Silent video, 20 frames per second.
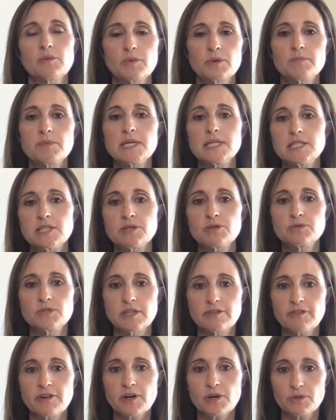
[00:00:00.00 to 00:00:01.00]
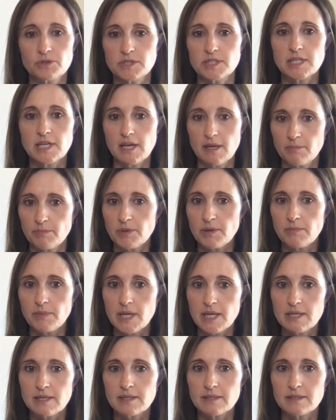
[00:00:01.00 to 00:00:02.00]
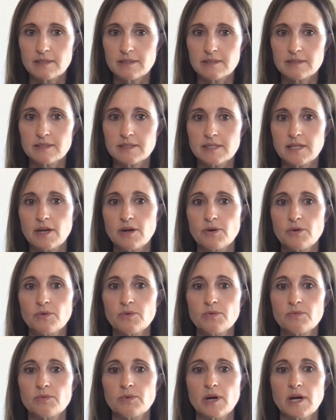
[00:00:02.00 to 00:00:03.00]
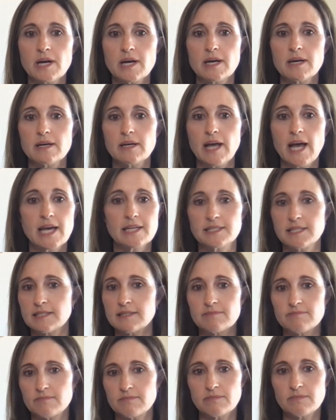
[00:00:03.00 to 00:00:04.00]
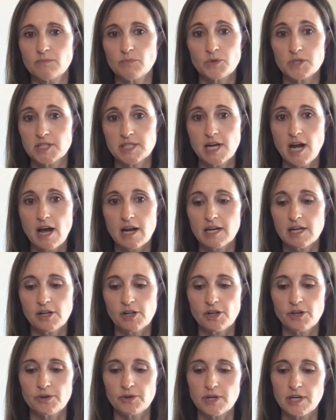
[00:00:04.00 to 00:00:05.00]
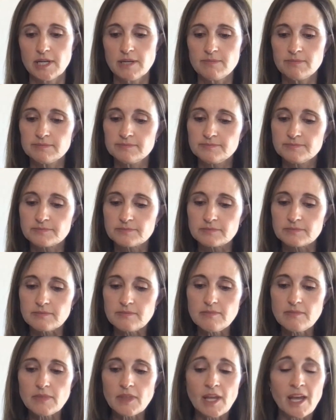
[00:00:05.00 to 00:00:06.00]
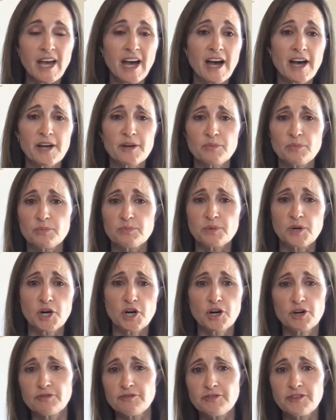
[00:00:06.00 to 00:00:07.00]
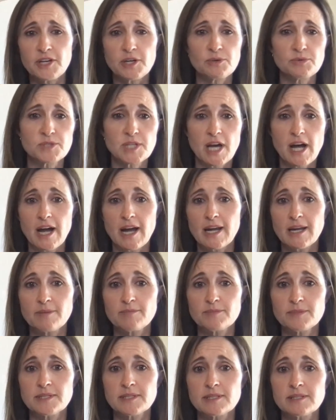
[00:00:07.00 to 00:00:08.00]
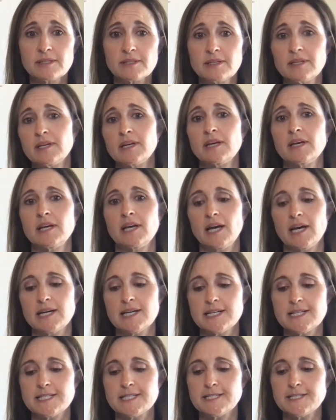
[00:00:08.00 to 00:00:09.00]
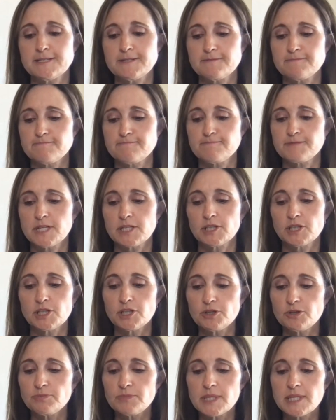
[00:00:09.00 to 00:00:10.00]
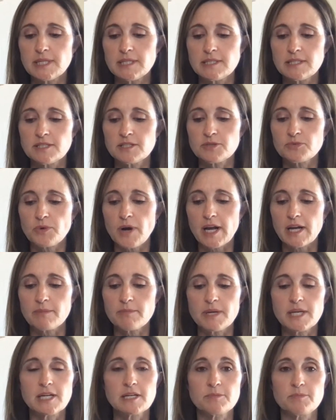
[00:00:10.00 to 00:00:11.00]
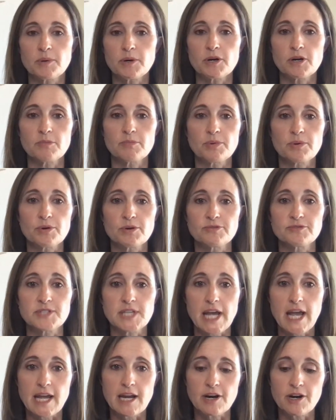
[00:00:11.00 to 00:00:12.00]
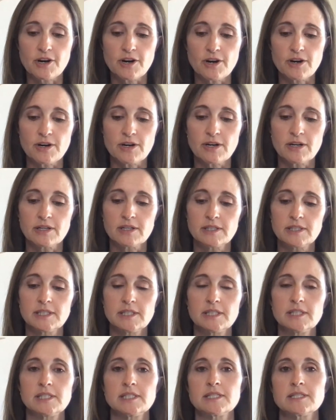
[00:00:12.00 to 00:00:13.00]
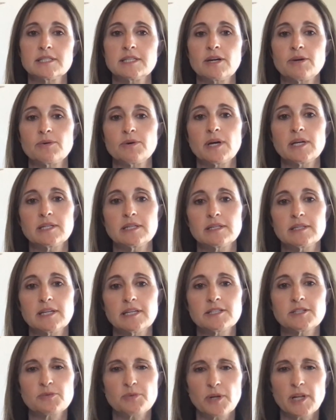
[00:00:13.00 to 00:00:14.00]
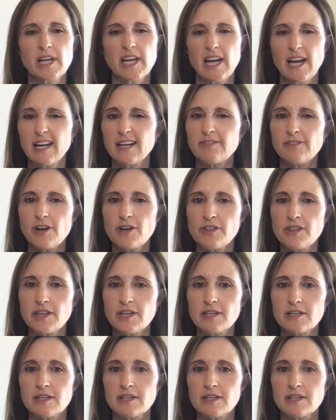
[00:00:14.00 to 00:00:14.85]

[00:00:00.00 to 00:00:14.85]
would be too difficult to implement. So was not included. Curfew times, lumens recommended per improved acre. So it's really kind of all